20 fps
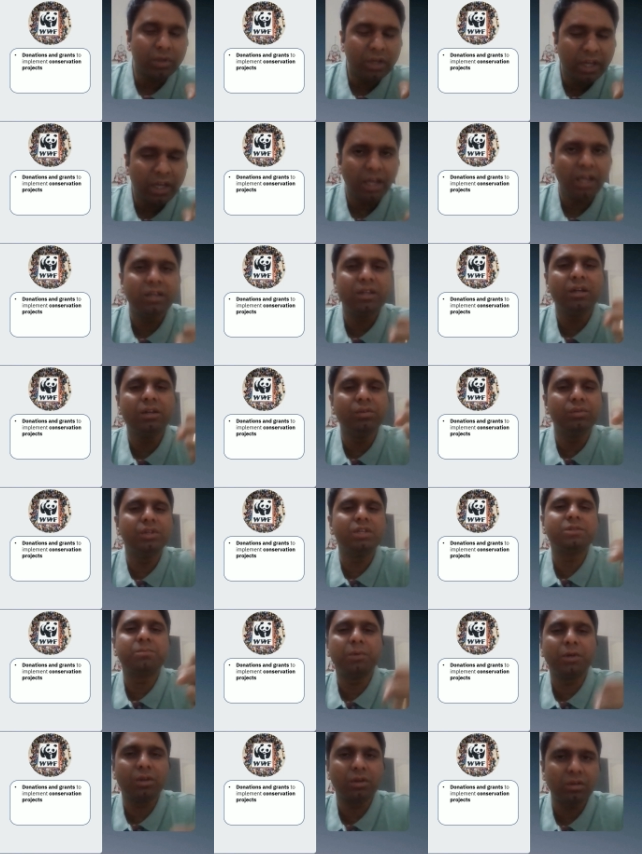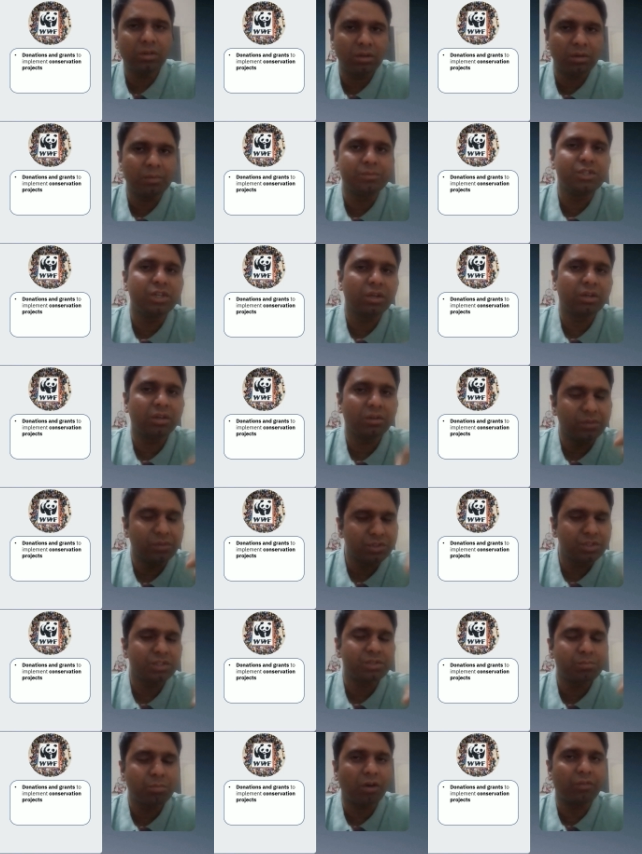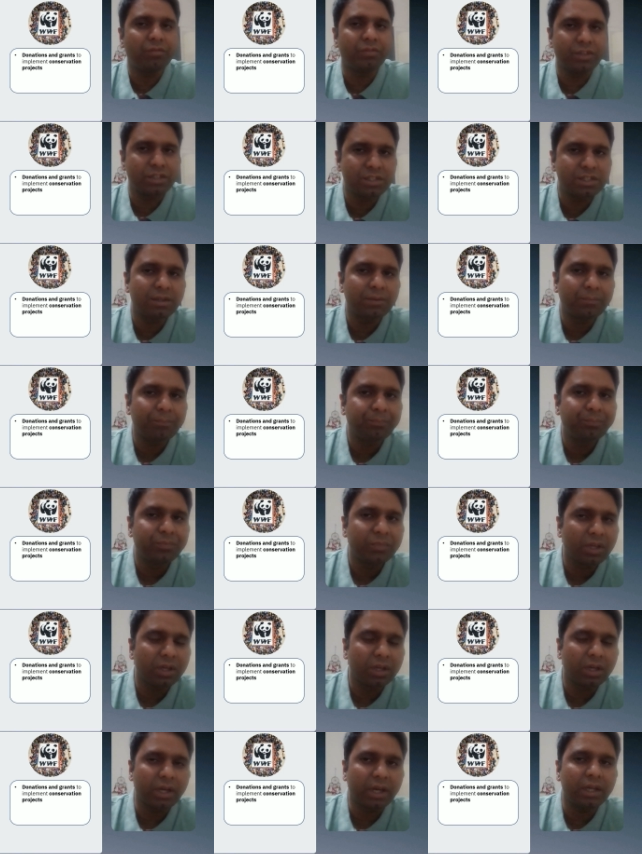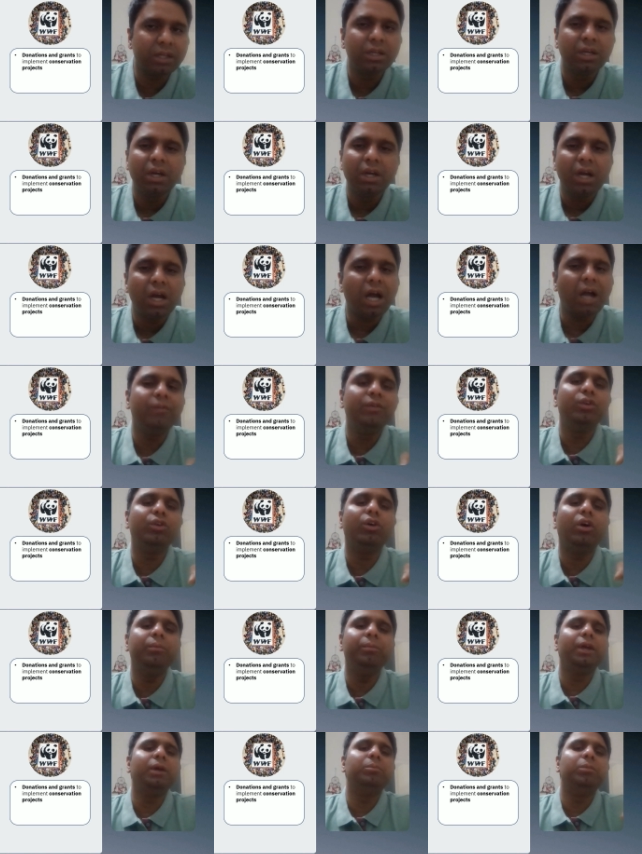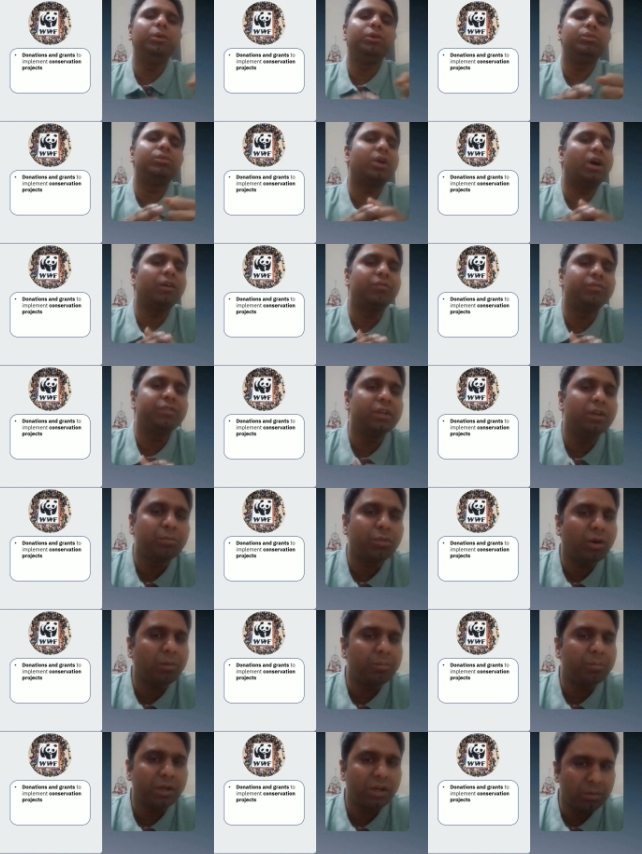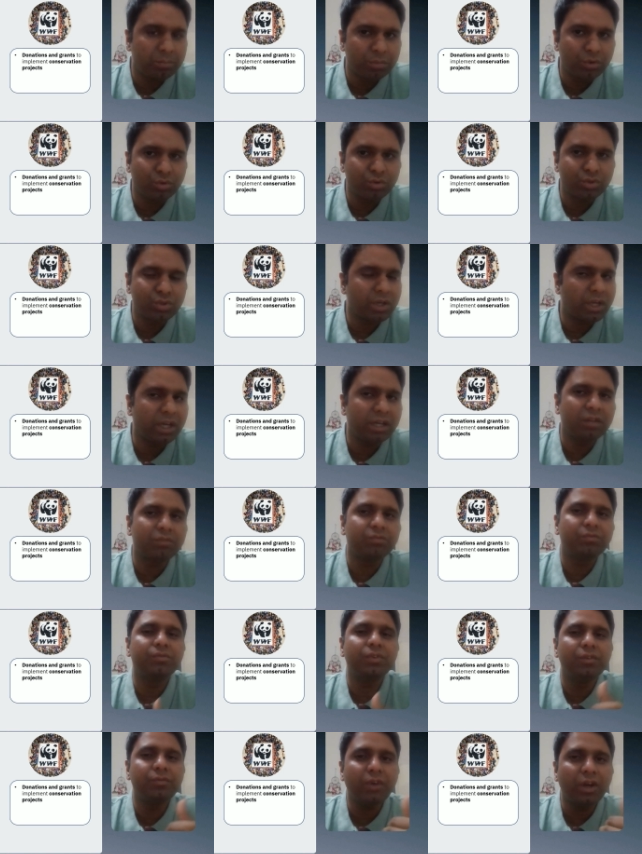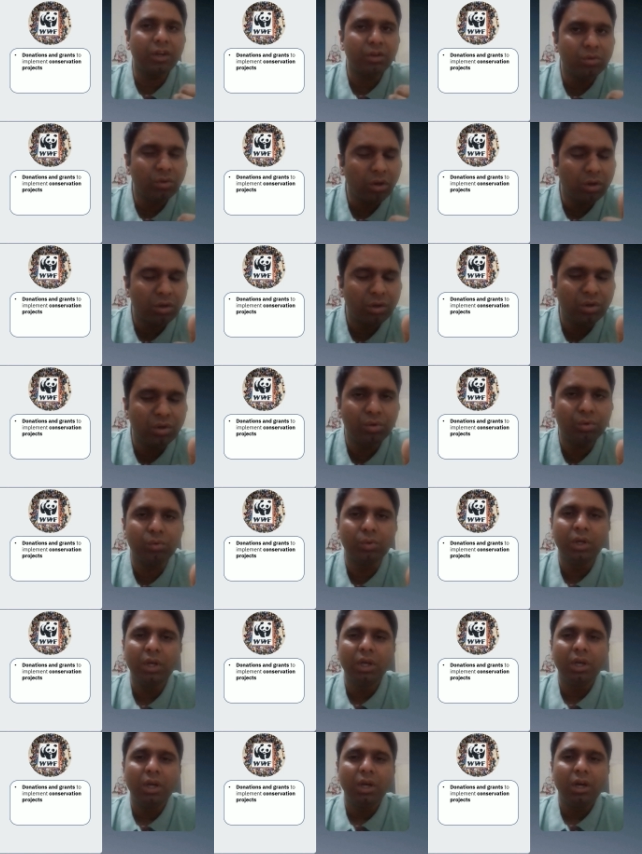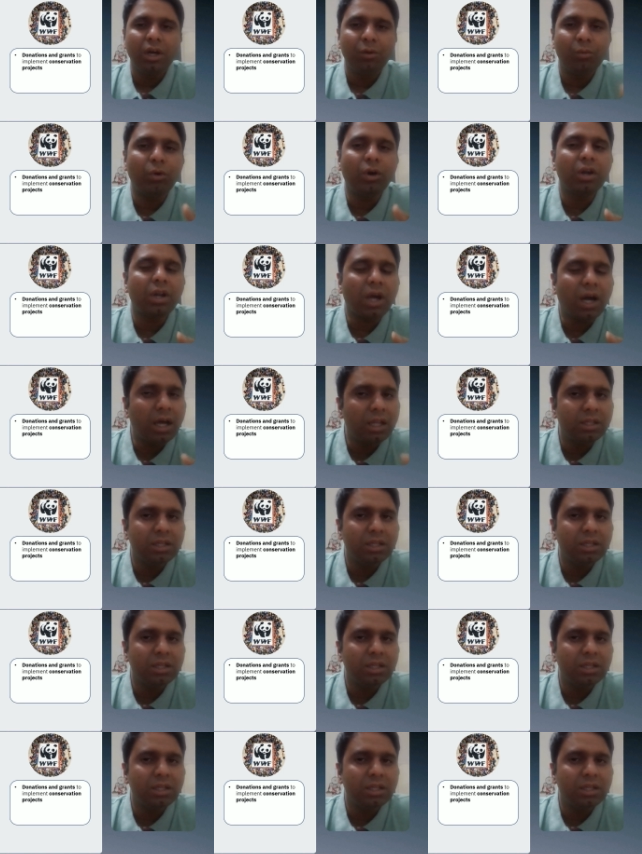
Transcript: cater to this particular objective, which is profits, right? I will not be able to draft an appropriate approach, right? If I do not know what are